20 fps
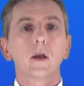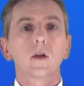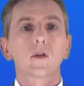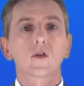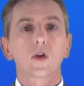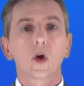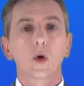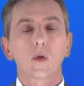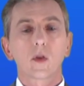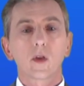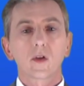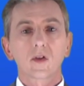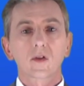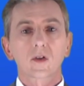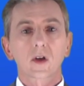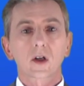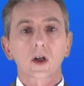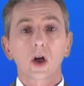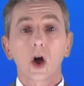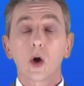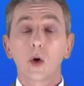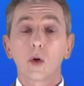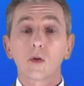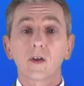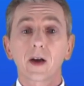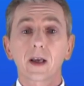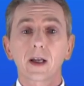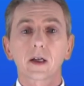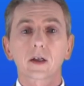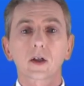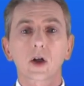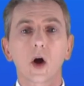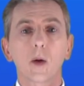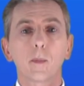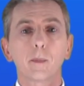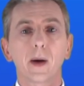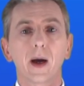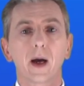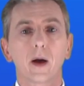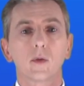So this is a covalent
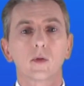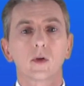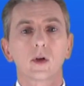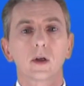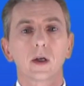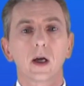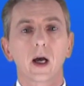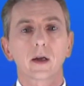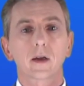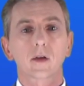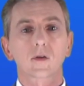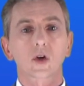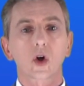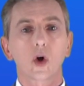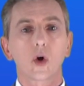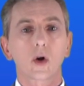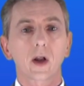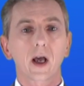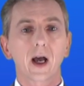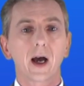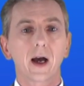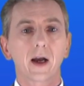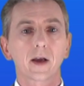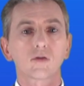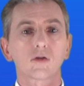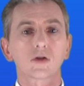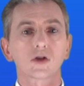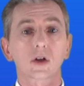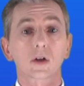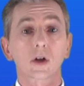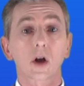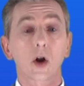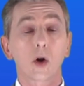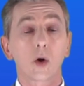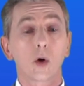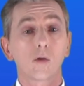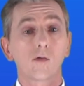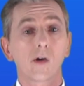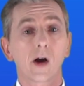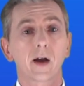compound and it's called hydrogen
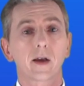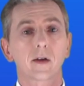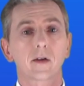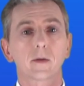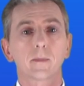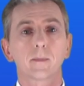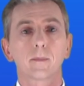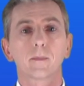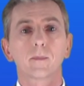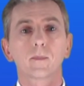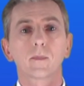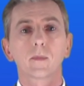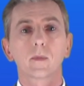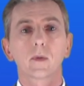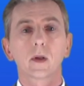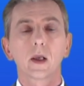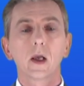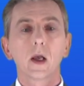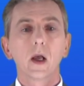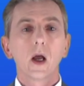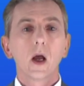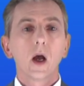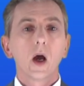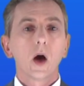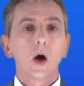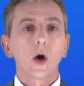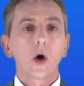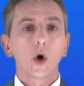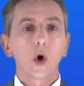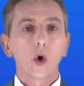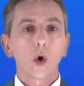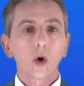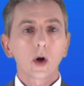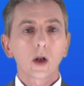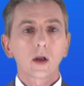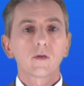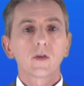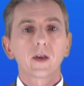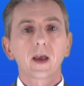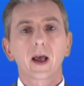chloride. All
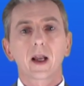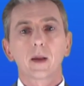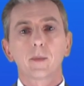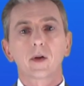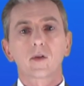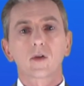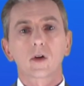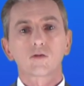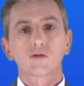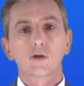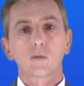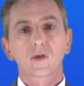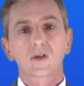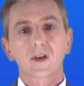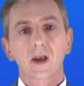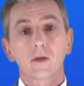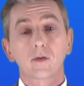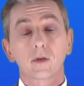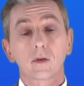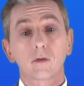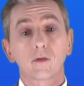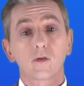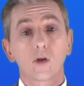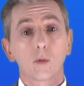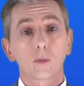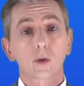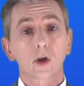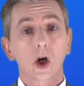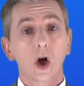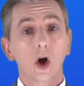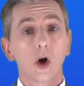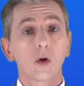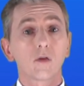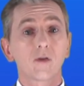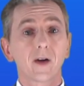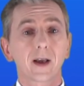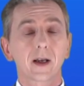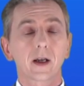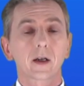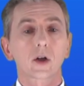of the elements in group 7 form
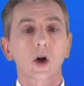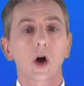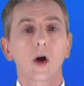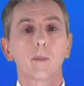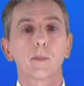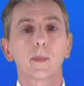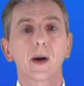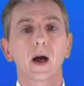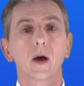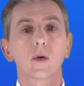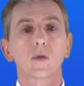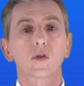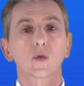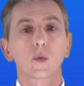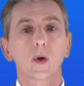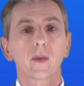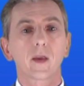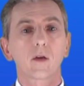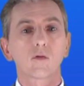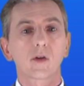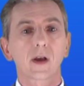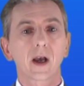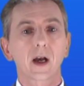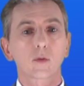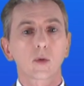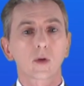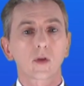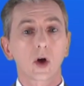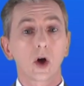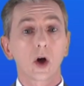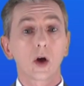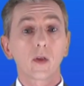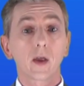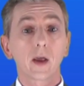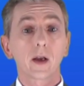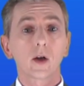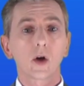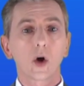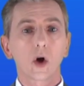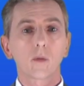covalent compounds when they react with
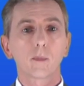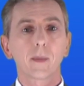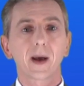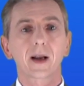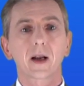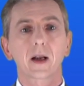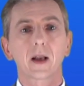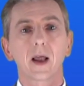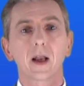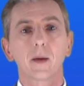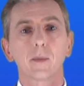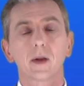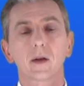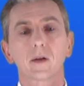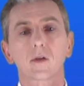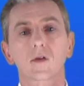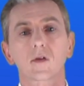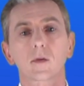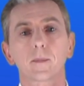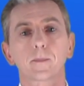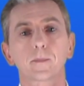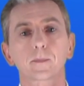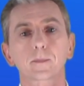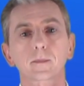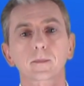other non-metal elements.